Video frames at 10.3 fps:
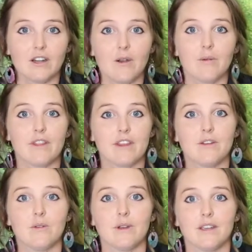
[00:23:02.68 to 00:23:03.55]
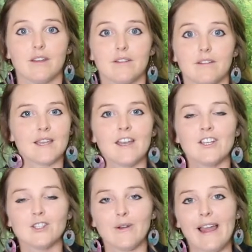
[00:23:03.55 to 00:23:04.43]
know what they're doing.
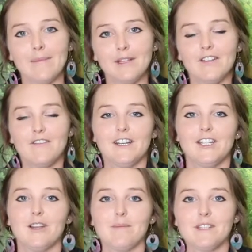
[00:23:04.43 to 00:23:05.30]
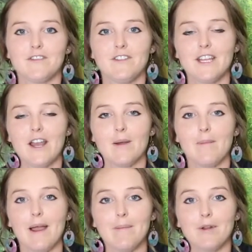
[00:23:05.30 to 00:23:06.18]
So I am going to finish up this video
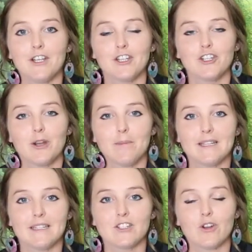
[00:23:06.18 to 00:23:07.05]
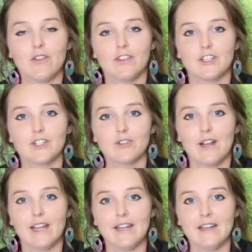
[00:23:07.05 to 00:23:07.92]
by putting a shopping list on the
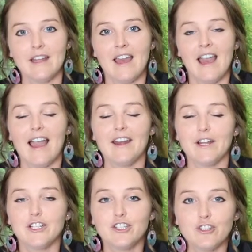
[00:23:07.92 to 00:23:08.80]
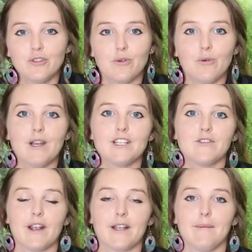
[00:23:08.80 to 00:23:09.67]
screen, and I do always
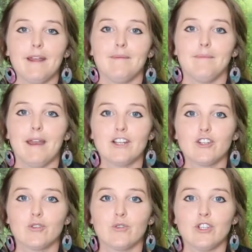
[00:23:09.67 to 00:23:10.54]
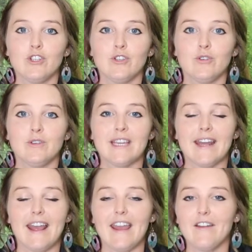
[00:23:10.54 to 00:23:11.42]
recommend make sure you
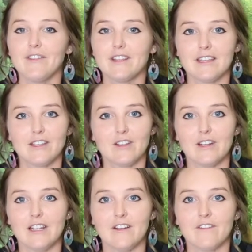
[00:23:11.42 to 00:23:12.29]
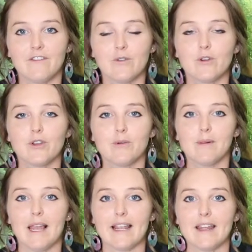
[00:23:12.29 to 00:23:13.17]
get everything you need for your
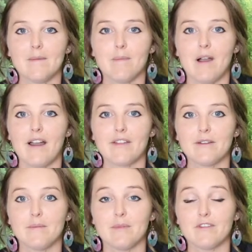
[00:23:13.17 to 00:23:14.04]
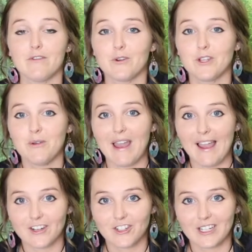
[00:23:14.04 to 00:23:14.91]
black-headed python before you
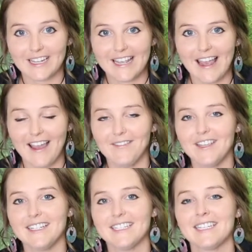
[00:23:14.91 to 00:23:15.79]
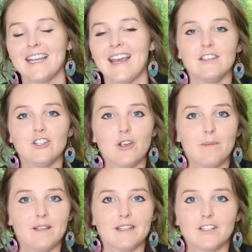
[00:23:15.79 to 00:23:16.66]
actually have it. And this
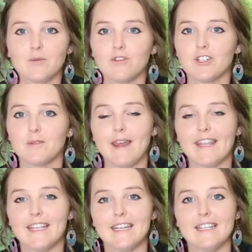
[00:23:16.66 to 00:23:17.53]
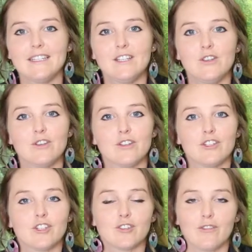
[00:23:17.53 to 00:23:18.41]
shopping list will just make it easy. You can
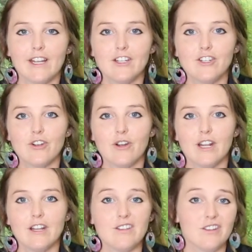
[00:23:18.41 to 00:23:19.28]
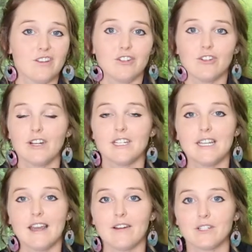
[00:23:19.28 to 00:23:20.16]
screenshot it, you can jot it
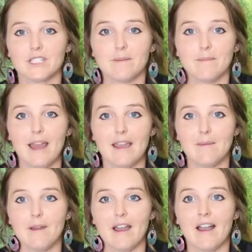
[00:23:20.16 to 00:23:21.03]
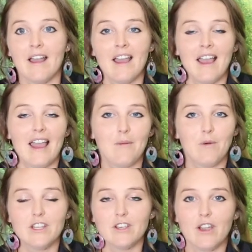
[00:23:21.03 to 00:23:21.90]
down on some paper, and
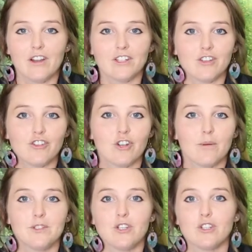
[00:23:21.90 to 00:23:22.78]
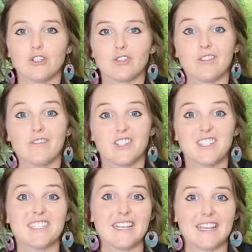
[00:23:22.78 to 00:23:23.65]
when you go into the shops you can sort of
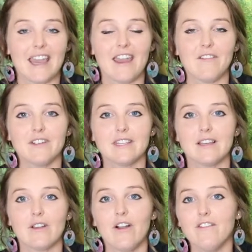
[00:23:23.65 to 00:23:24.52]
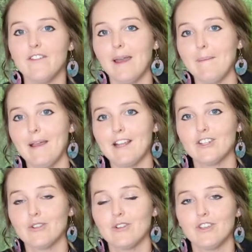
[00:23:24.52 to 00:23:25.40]
just tick everything off and make
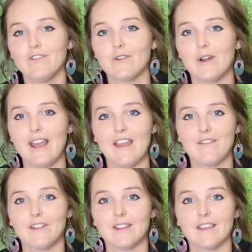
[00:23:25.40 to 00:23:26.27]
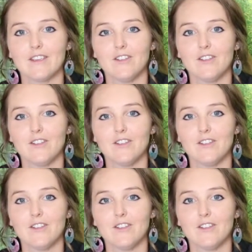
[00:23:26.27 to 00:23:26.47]
sure you've got everything